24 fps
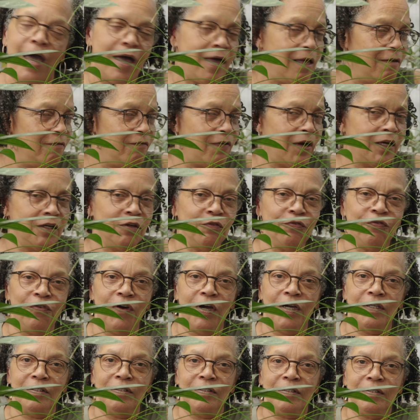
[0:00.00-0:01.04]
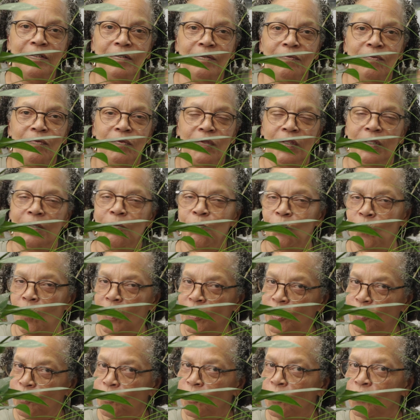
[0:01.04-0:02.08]
invite a friend.
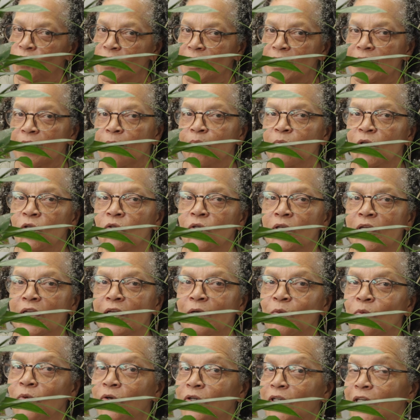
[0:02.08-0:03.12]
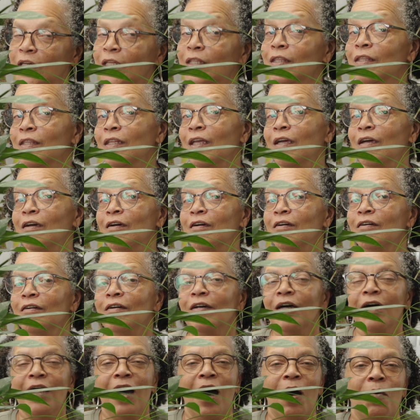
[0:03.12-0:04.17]
Want to grow this community. We're getting there.
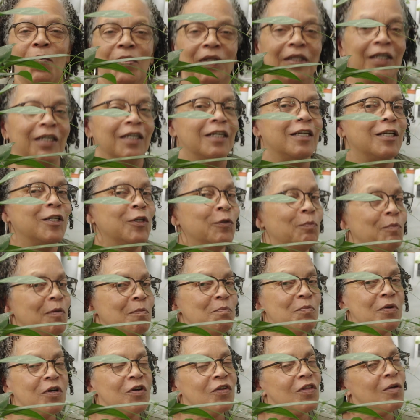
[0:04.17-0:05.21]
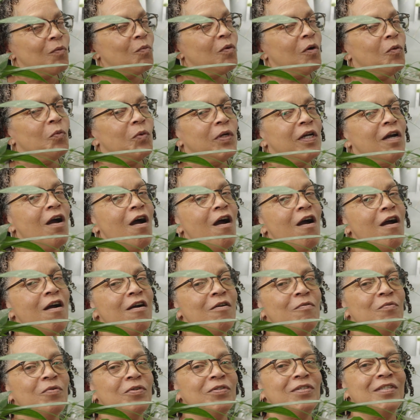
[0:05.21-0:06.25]
I want to get a little bit bigger than where we
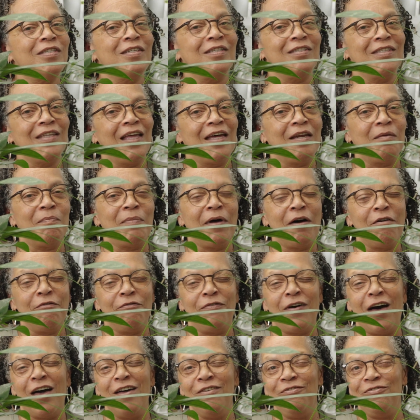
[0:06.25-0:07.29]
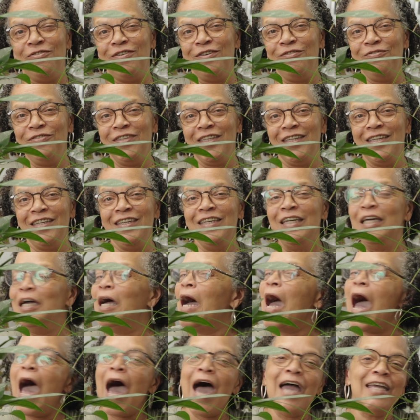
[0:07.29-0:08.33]
are. We're sitting at about 550.
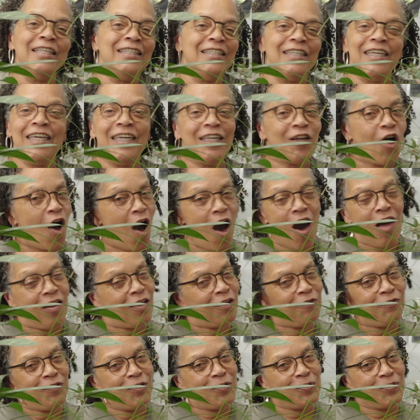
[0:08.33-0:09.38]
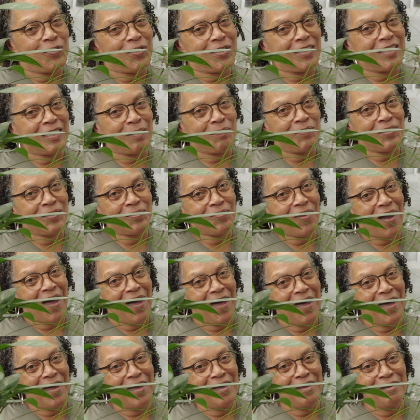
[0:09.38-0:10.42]
I need all of you to
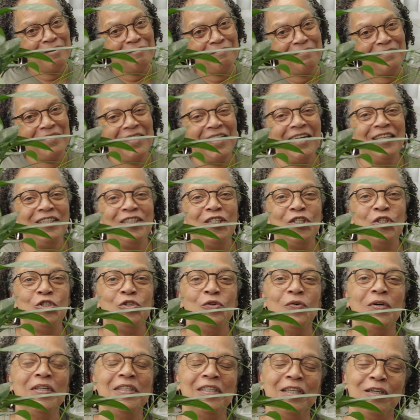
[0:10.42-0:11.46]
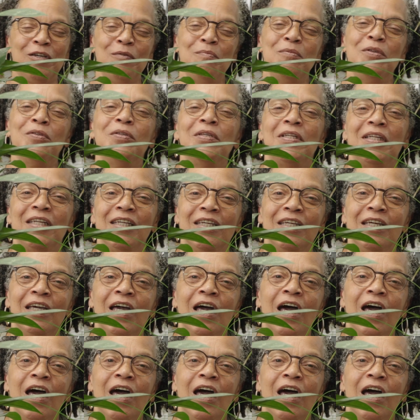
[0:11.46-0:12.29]
subscribe and to join the community.